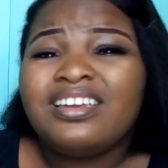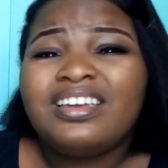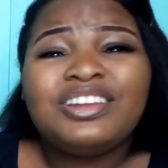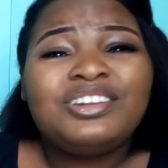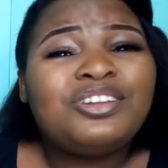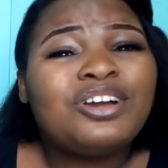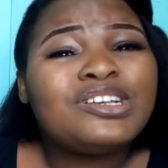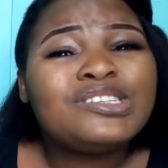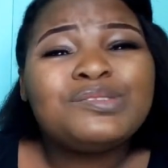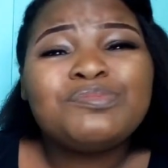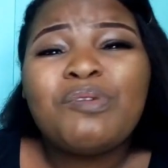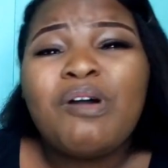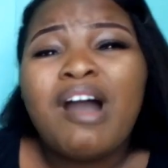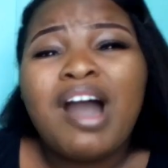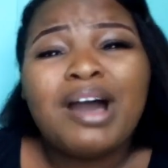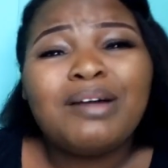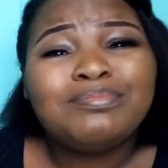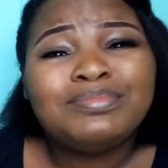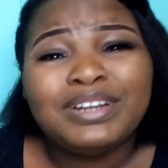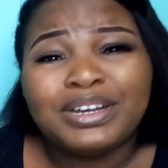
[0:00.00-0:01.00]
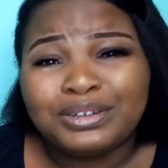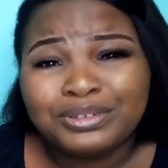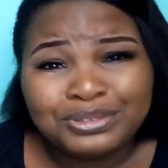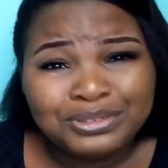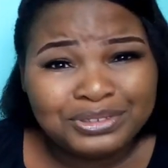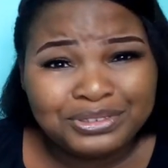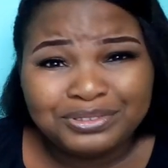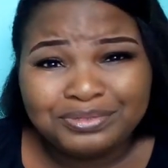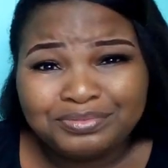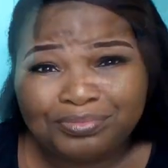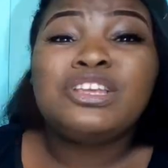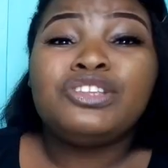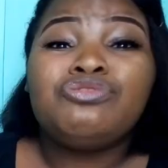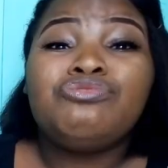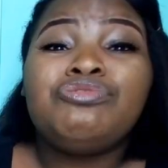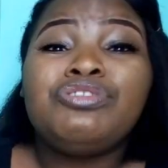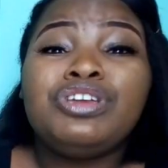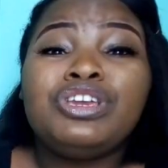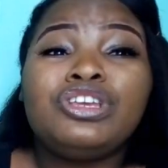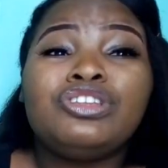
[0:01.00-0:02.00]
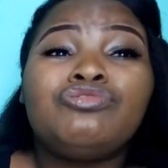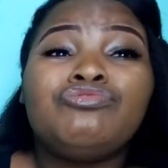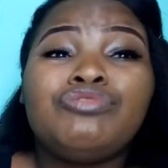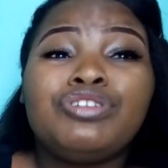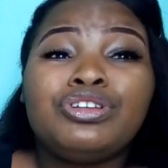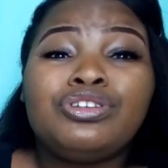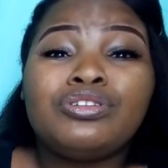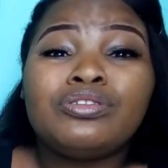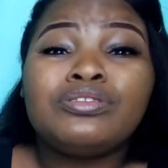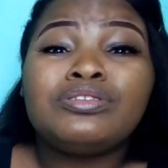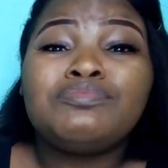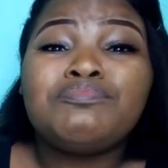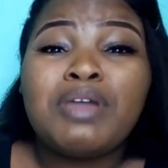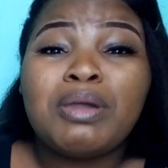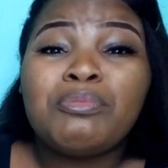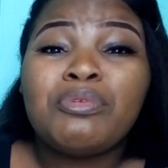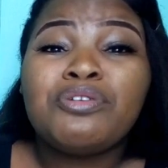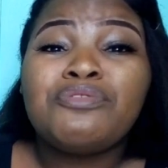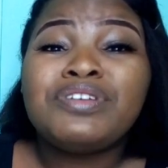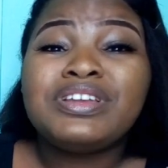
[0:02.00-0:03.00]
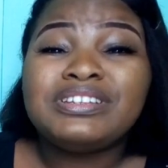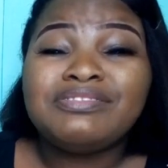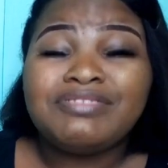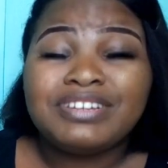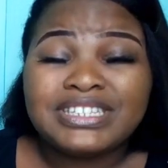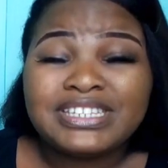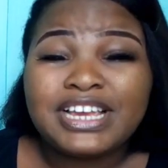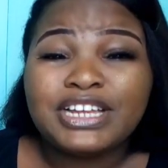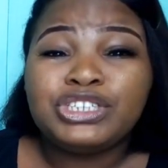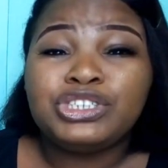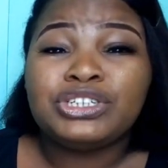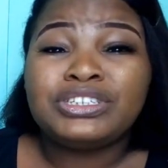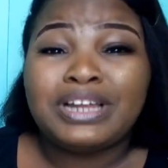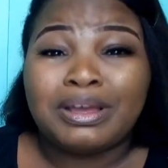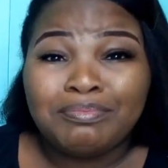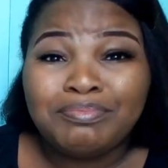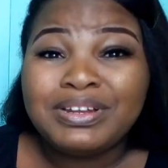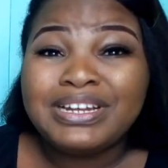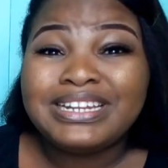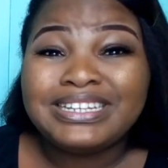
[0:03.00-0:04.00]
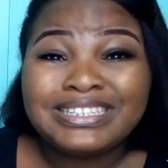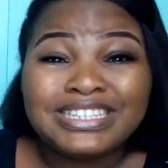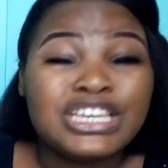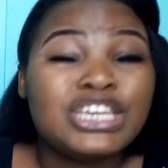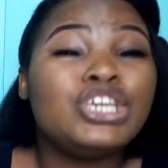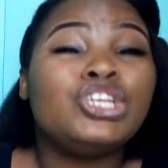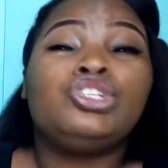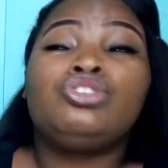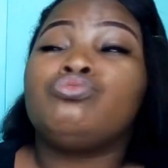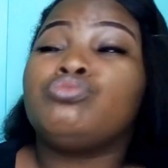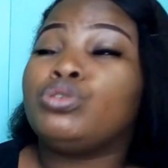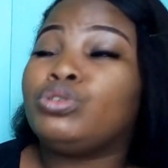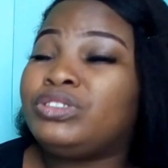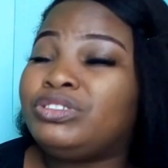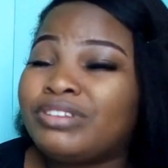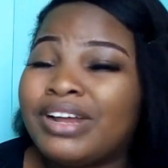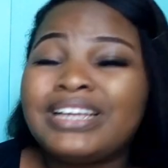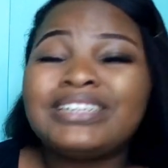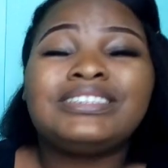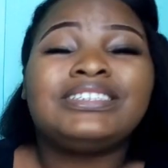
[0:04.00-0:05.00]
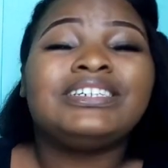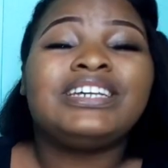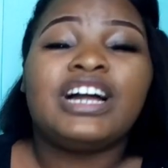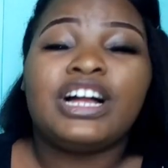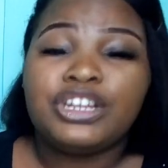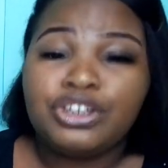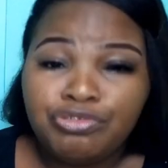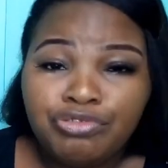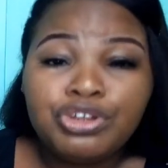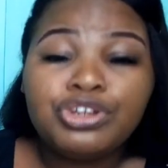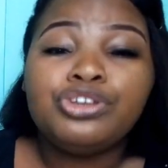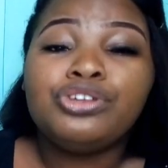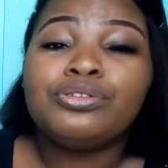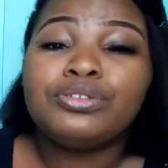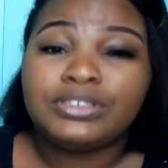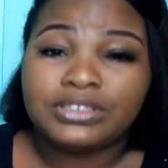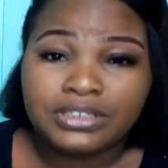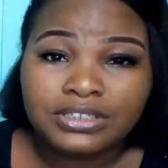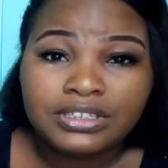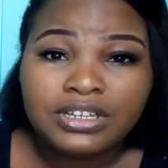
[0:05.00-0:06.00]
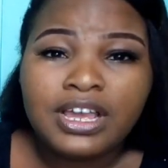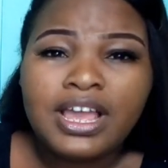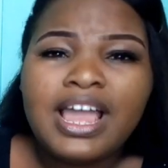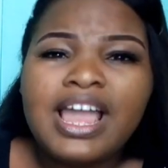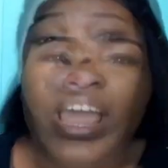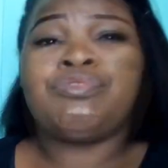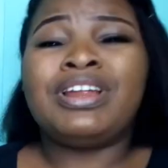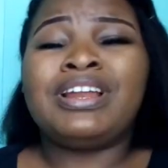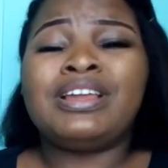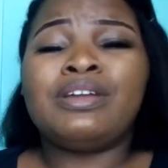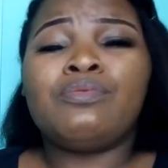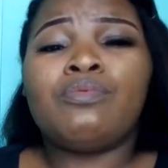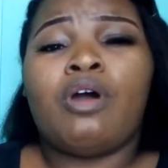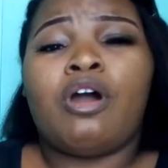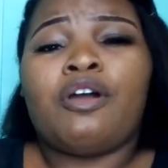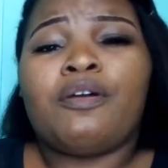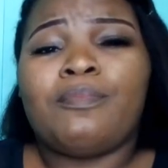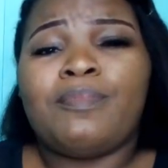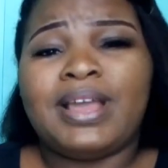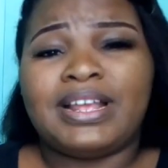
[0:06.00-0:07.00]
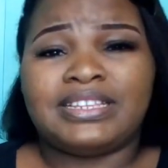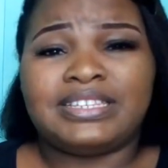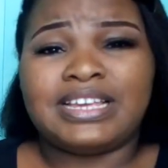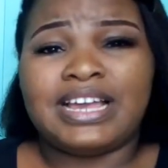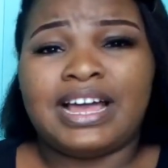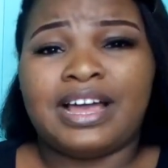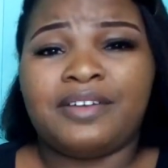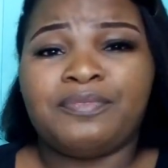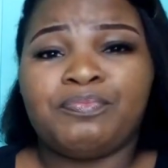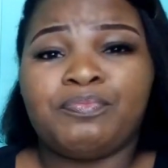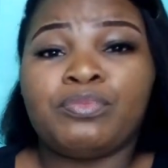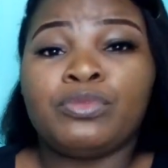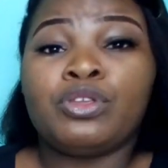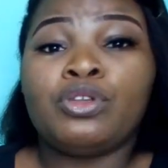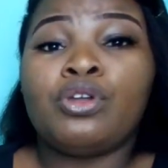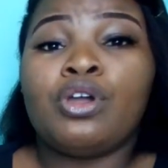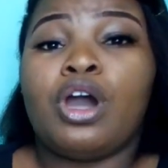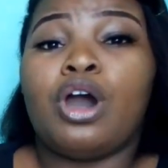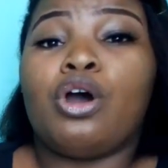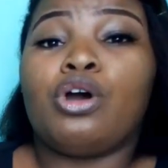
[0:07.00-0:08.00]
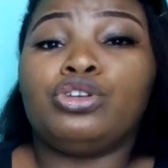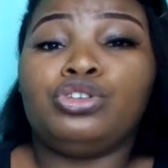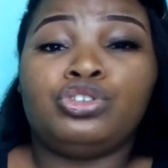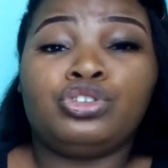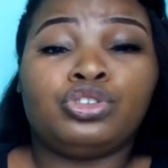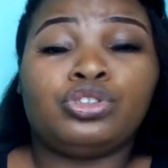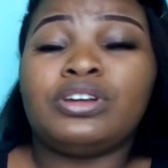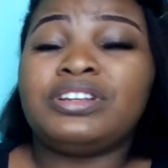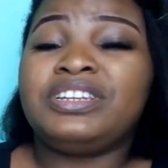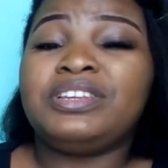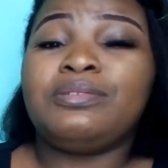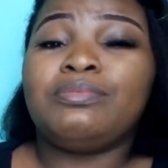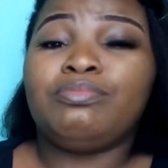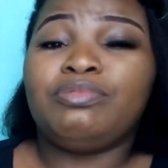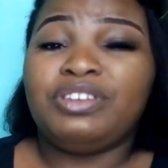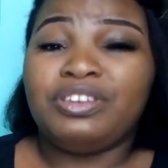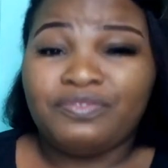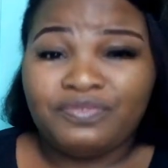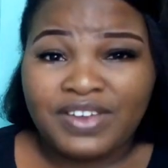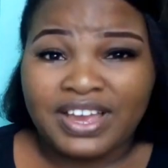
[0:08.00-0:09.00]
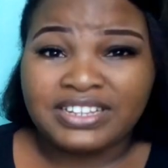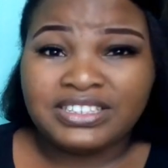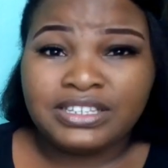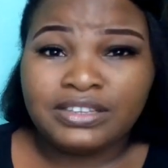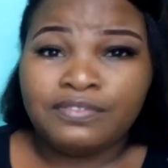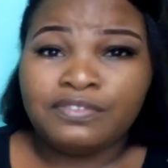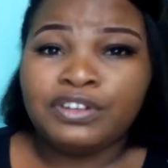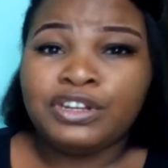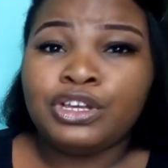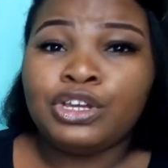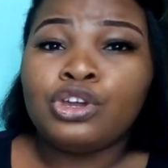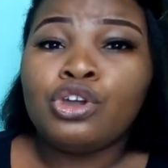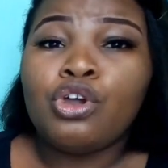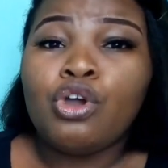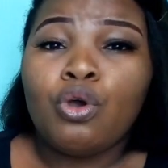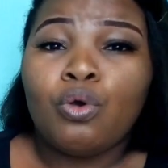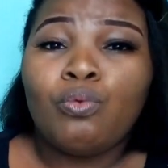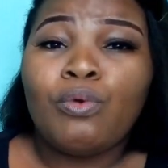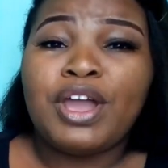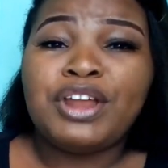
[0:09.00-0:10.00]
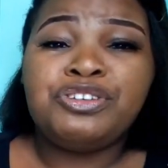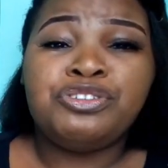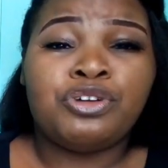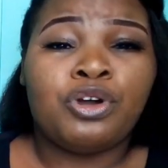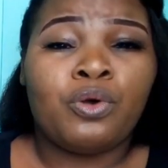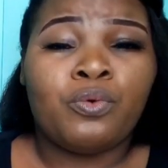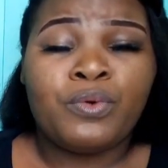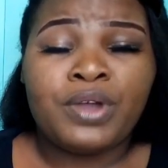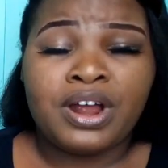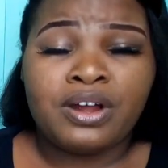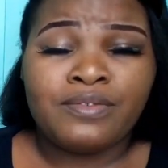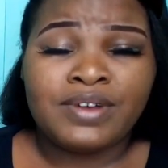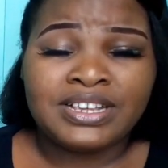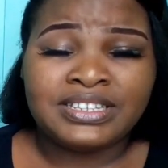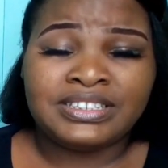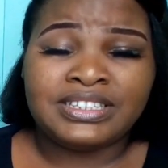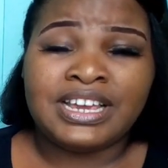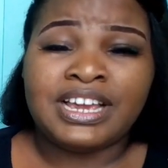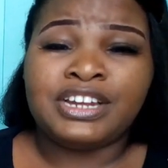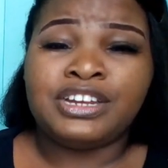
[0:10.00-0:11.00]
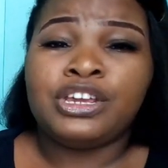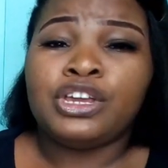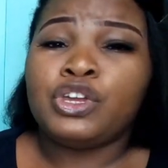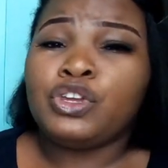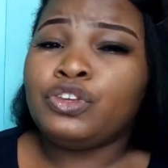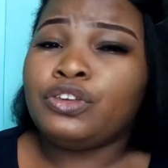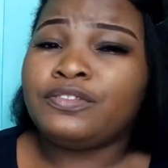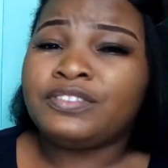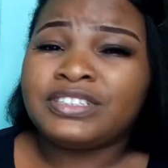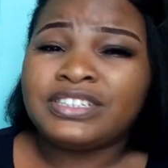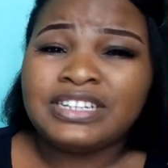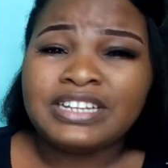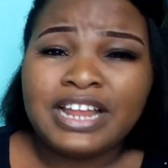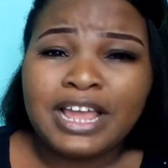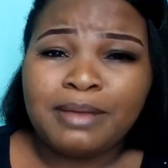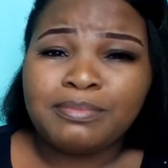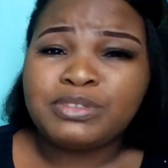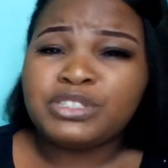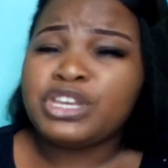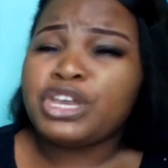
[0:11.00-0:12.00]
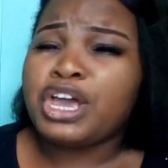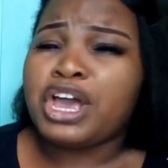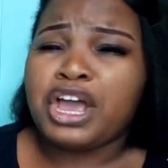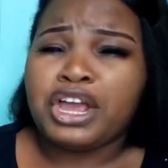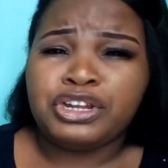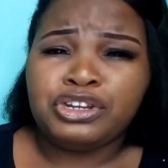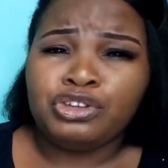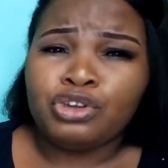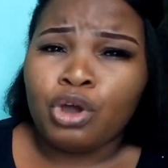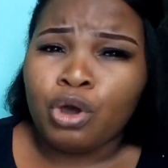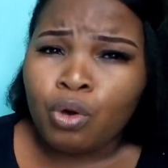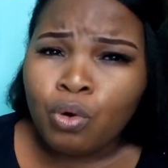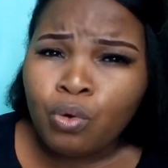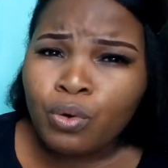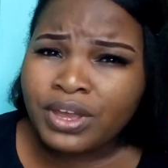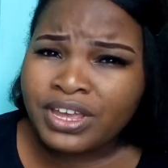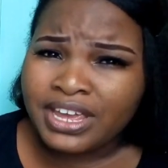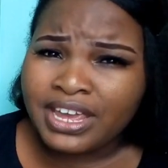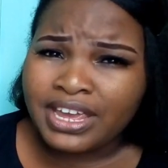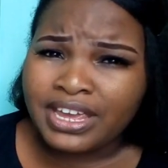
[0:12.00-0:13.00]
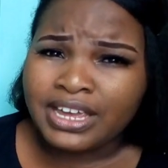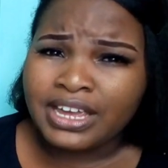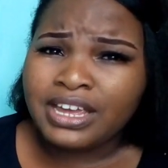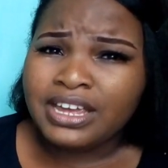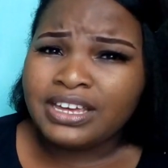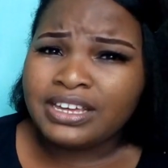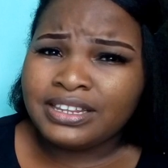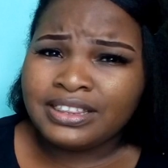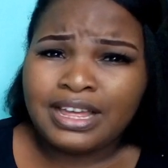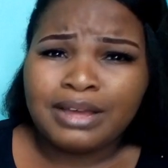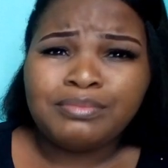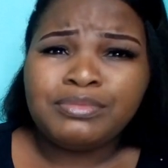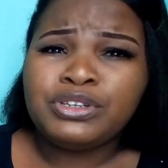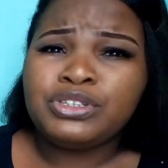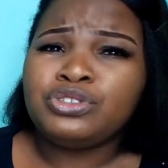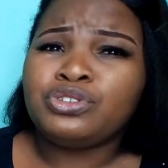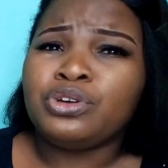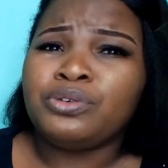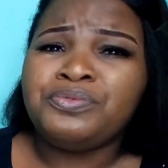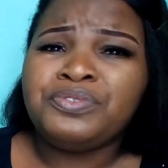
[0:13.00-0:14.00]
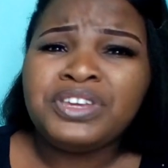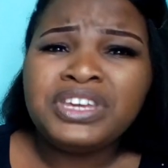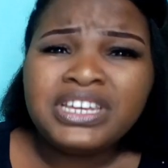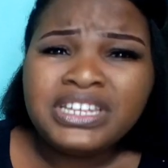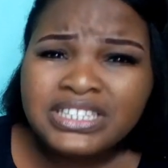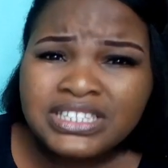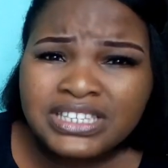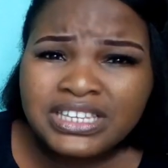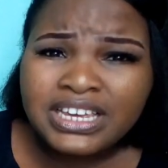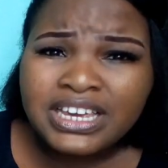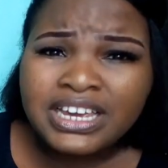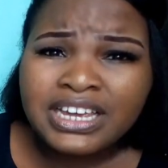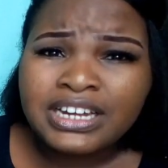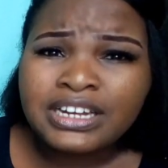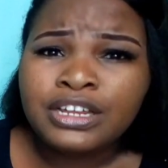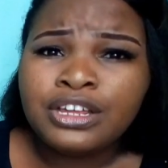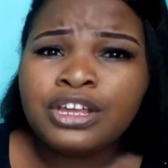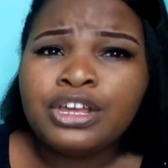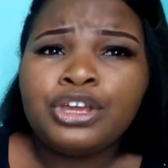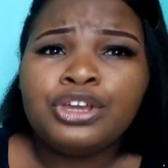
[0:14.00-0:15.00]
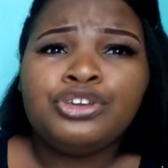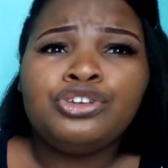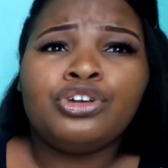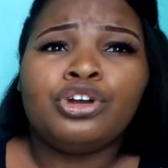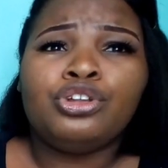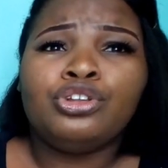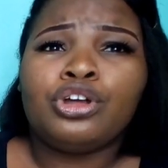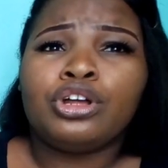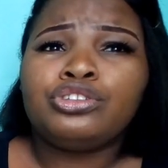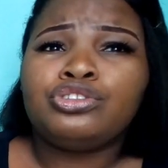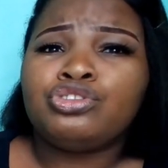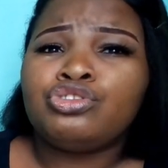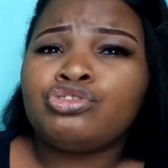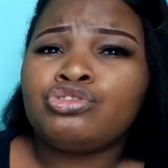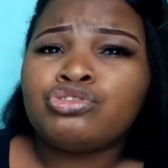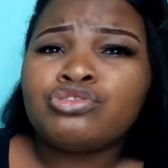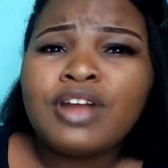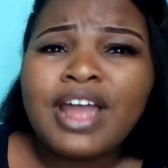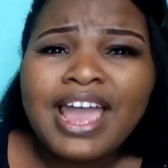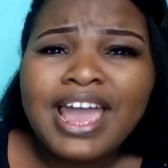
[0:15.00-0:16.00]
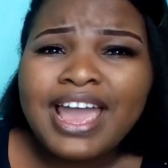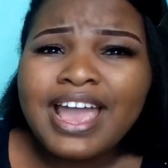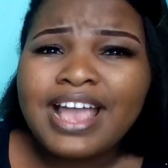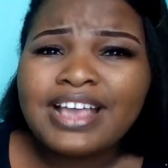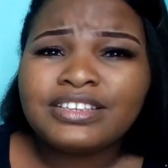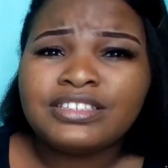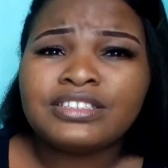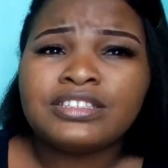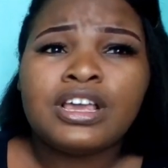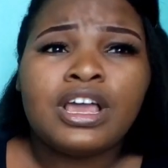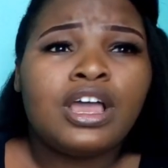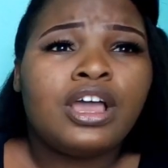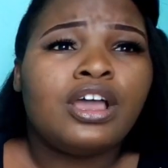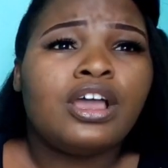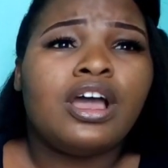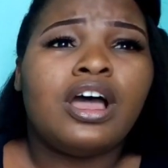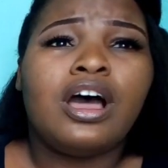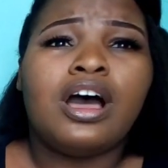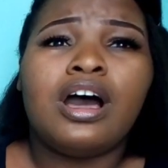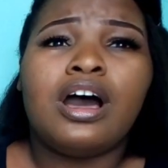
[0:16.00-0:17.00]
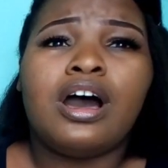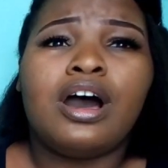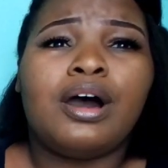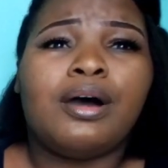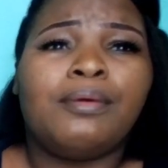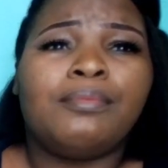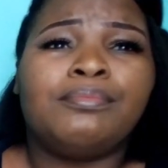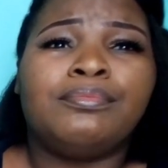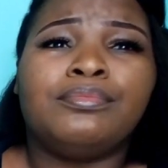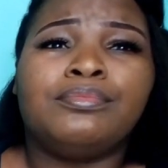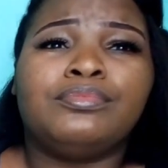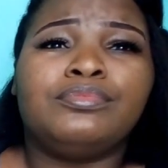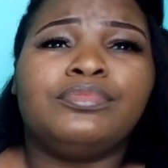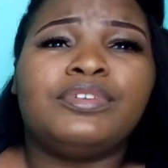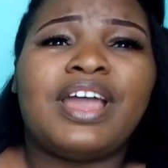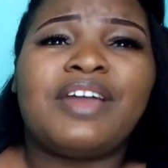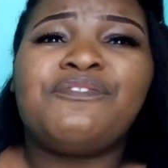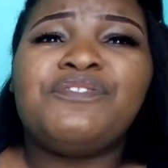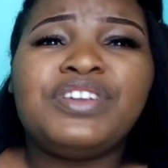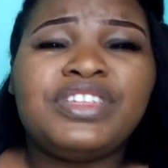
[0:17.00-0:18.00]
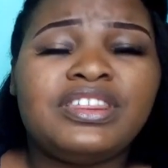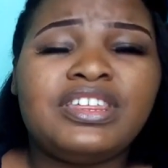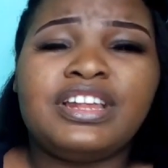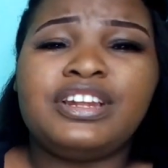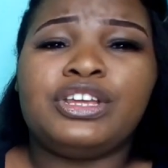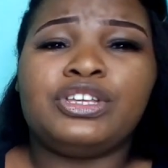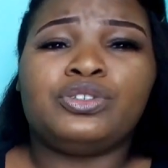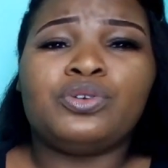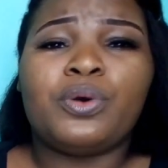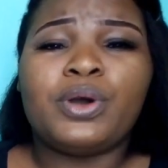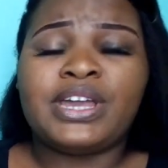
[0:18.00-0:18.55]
it does more harm than good. It reduces memory retention ability. It will drastically reduce it. It will really work better, or you study effectively when you're well rested, you've slept, and you're okay. That means you've eaten, you're not stressed, everything is